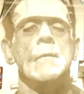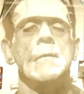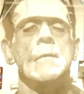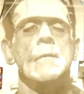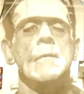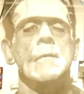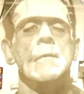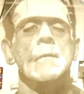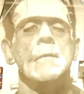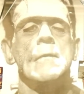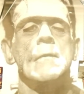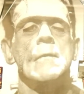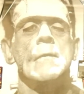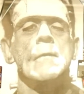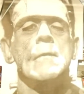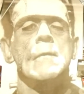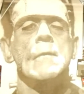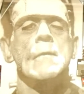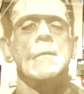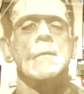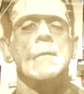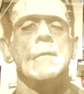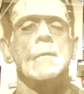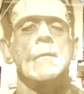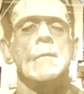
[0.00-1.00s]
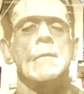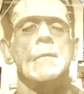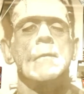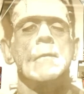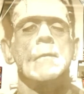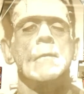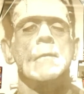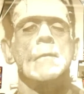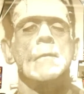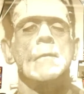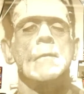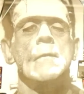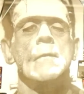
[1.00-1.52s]

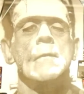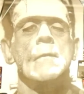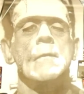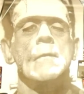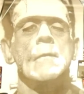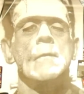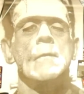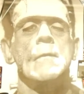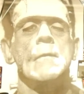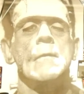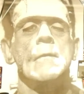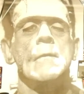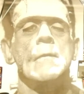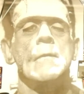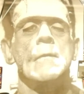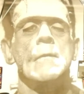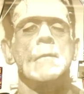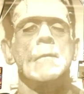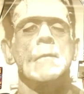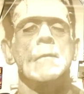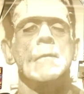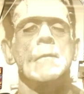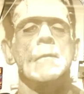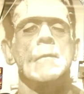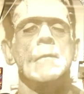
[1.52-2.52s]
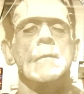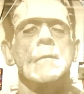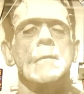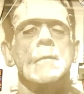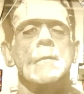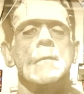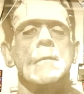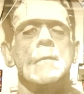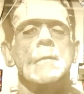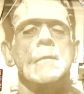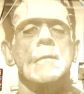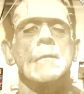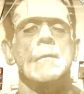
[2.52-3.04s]

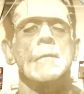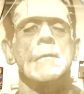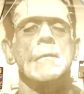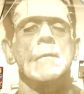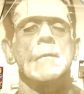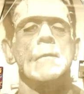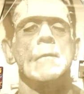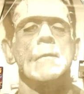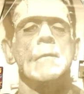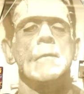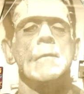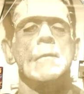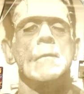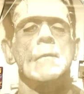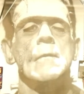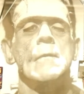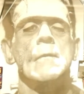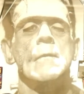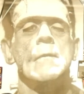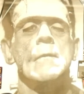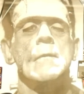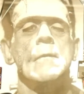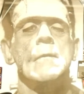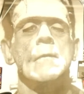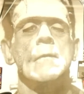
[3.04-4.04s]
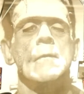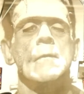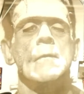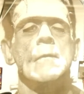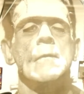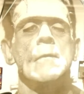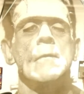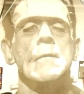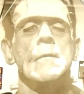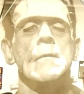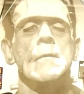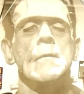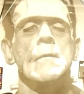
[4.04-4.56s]

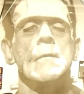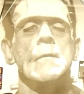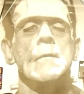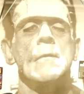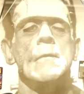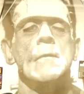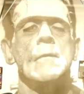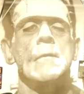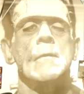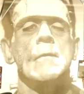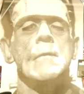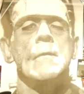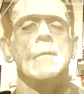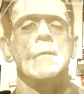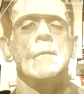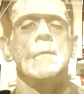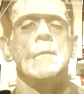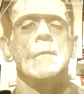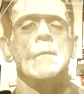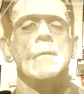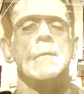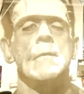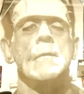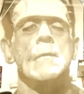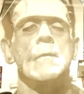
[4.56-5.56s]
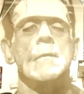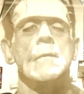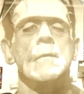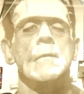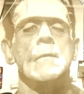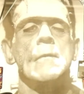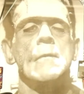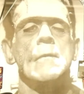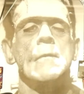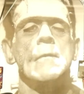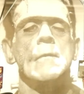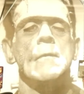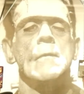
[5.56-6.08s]

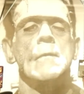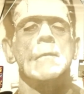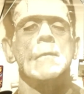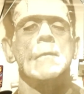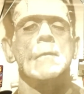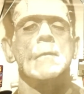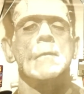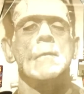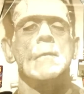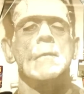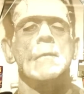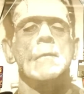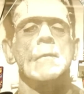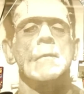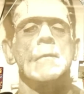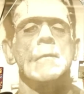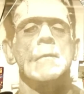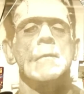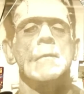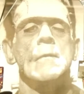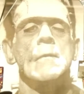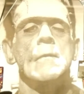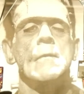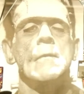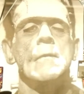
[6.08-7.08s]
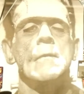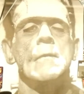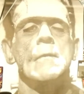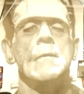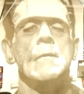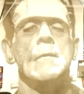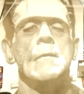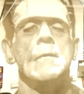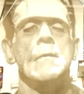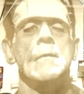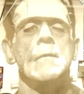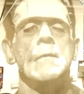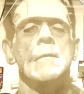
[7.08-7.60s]

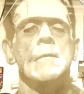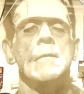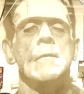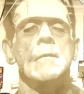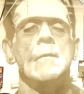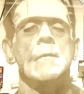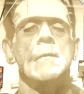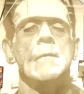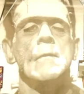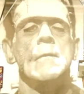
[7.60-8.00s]
[no speech]